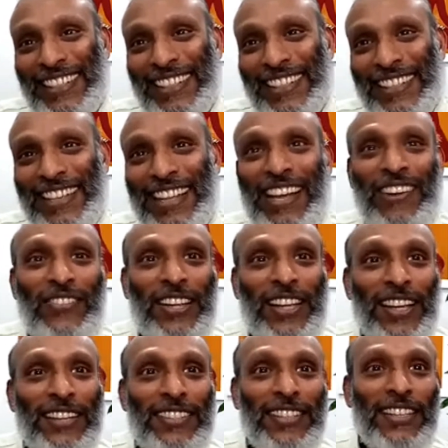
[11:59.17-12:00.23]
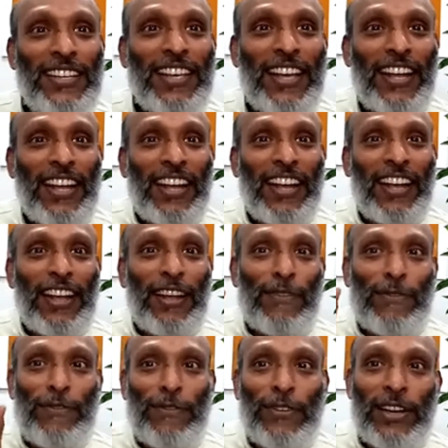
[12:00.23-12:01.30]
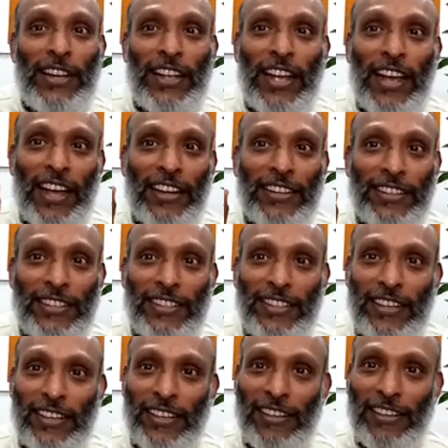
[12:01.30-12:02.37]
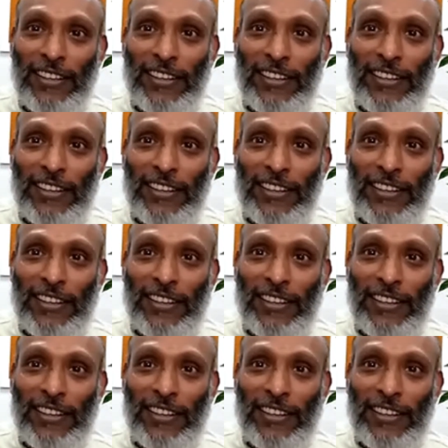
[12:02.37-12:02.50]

There we can see every action,